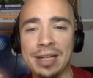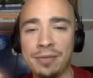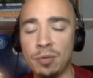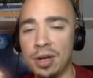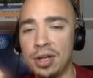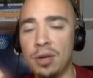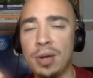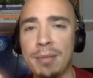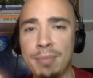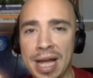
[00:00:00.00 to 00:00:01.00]
if you want to know
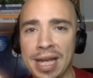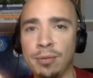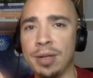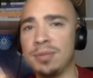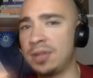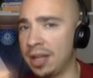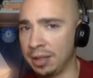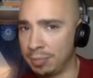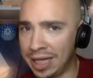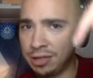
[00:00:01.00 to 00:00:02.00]
what I'm buying, what I'm
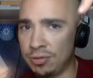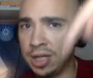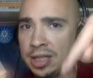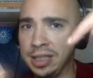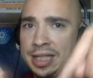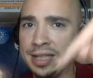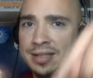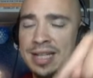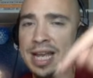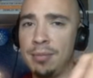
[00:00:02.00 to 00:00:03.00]
selling, Patreon link
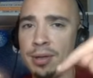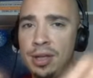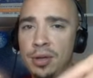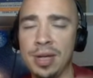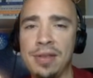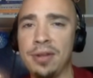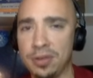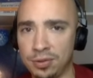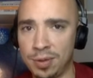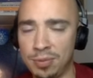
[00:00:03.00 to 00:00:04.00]
is down below in the
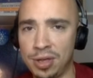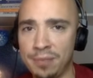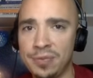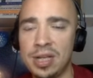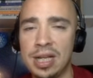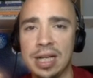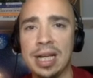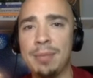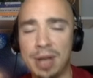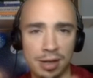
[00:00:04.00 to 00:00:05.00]
description.
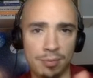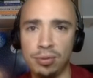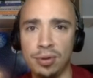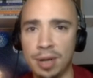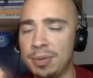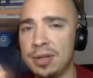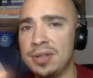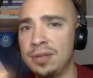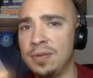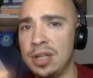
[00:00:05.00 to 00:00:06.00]
I'm not going to pull it up here
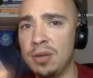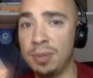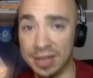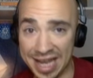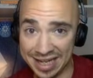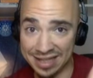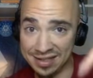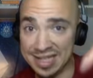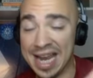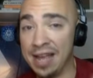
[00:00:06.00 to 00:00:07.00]
in this video, but that
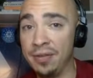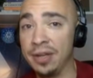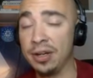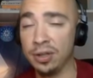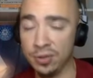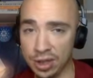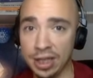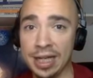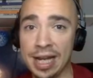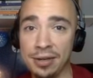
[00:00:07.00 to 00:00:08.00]
is down there. Go
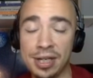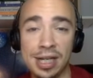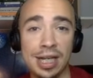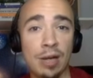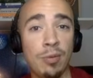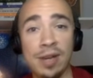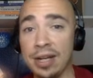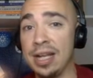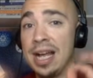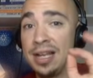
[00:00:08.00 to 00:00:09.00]
check it out. We've got
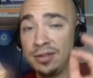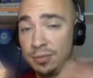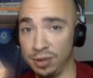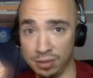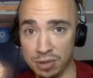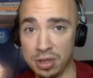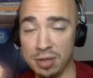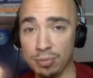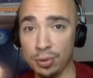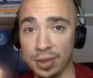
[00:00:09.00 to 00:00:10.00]
an awesome
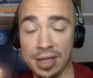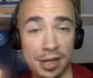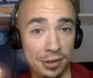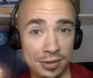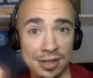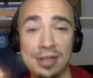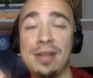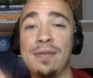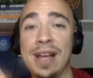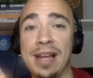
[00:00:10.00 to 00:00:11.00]
community brewing,
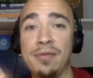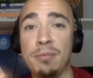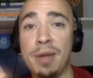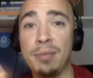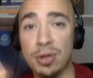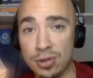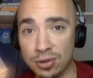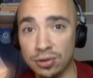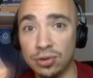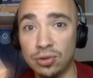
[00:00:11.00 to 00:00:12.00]
165
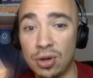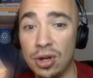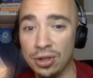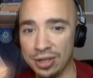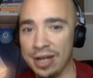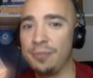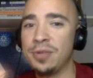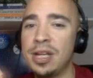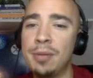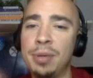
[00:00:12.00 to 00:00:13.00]
members strong now.
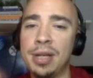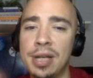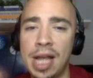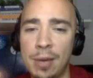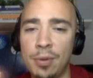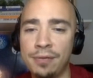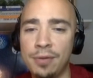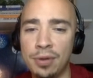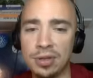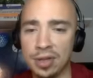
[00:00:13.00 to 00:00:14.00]
But I want to
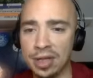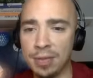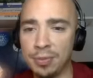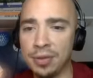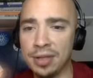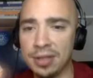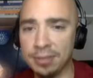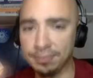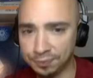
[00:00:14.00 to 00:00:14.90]
focus on a couple things here.